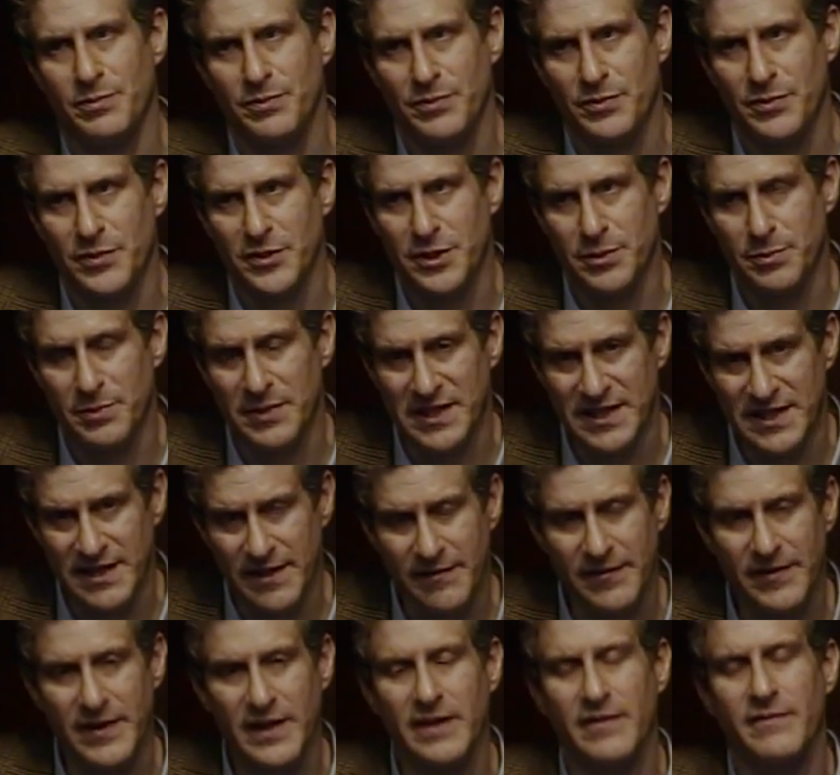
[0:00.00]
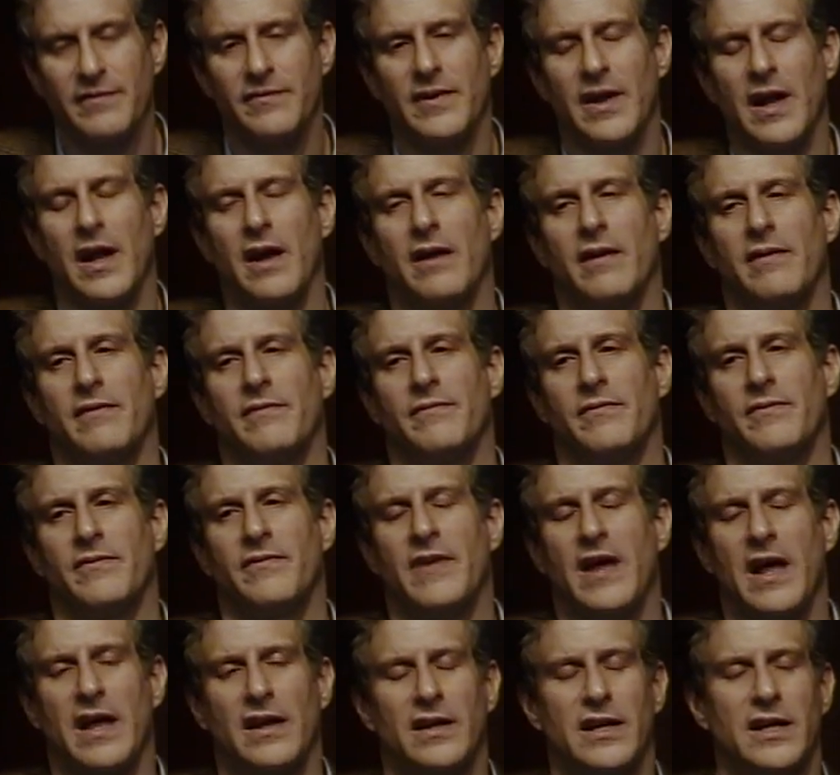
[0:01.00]
specific va uh,
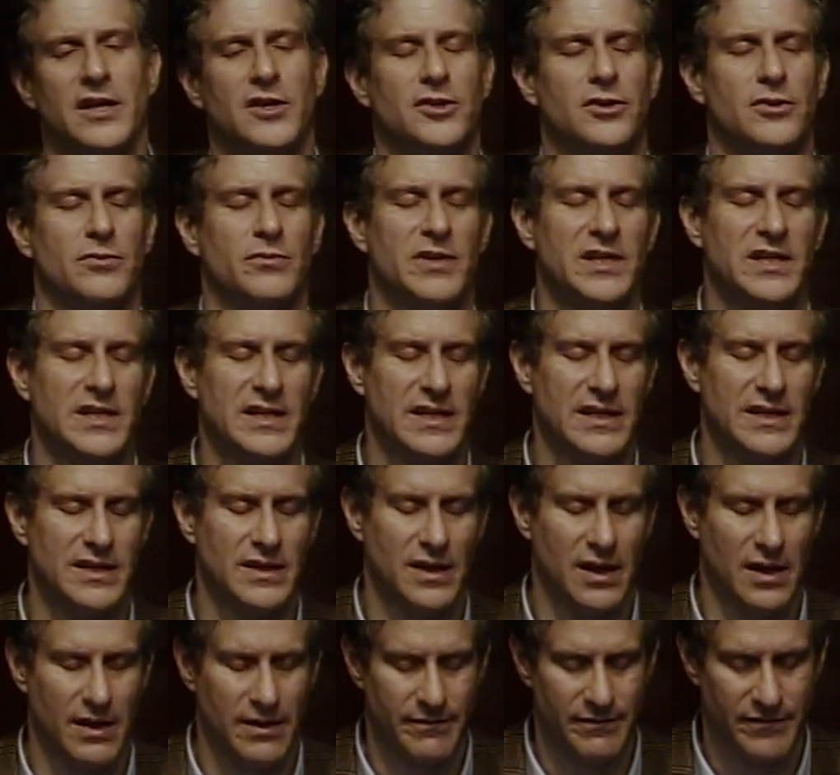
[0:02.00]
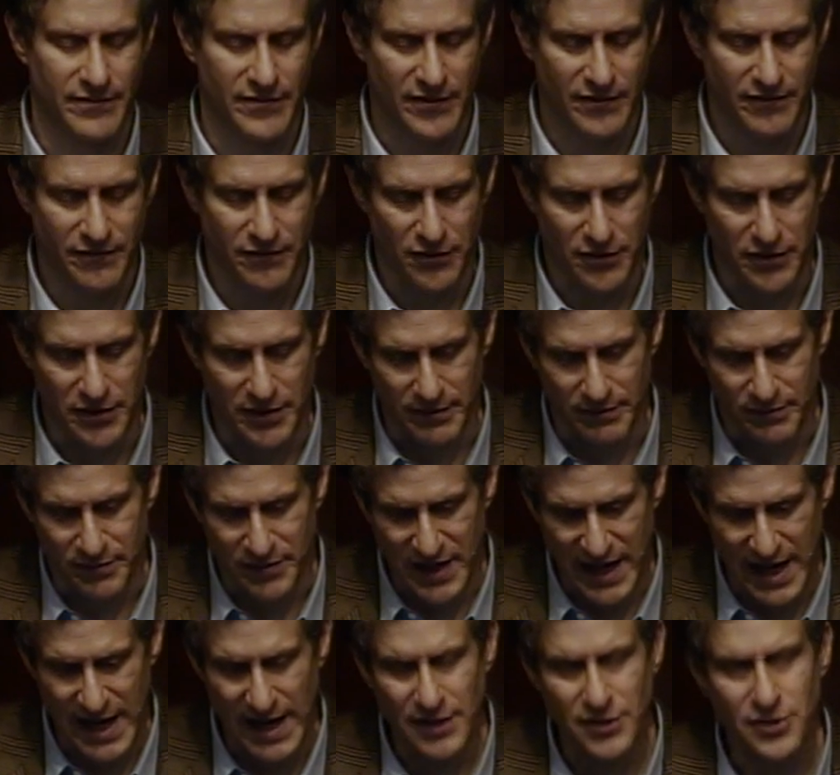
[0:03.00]
validation we did um, for the
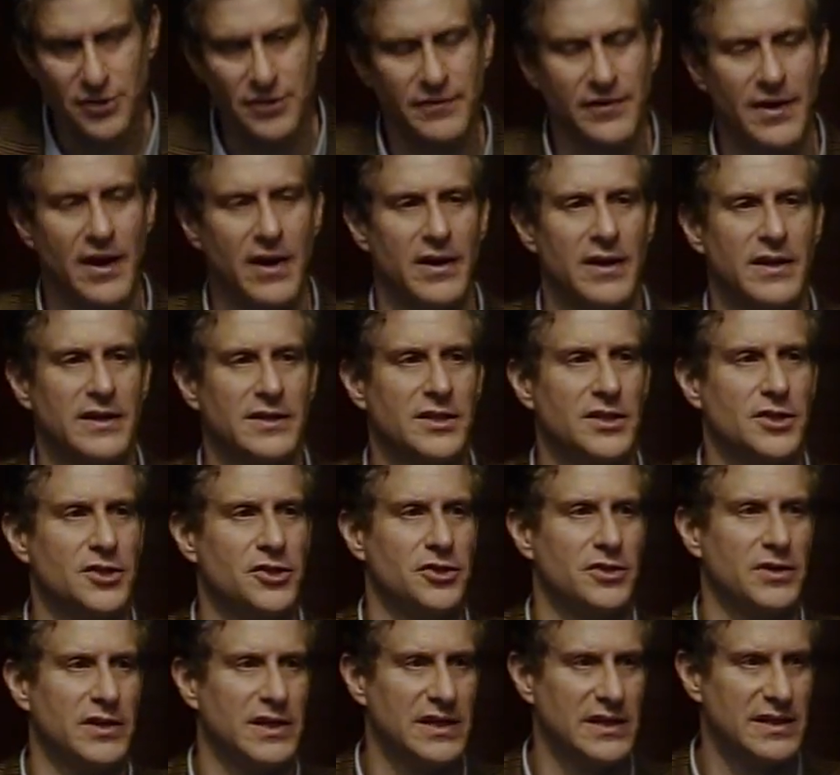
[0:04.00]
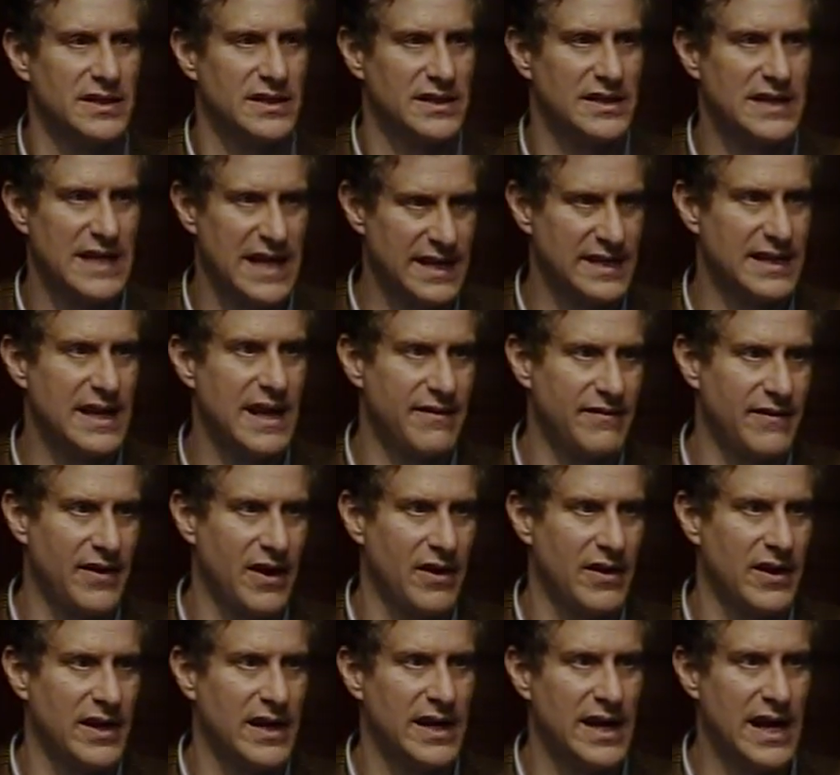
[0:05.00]
cancer variants is you can take that
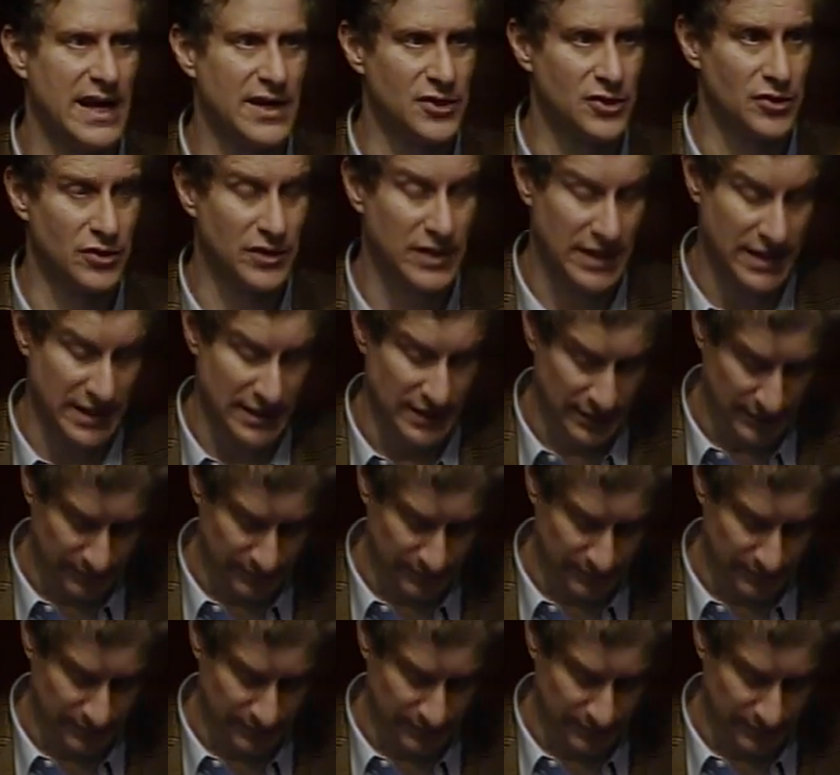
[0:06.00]
variant and you can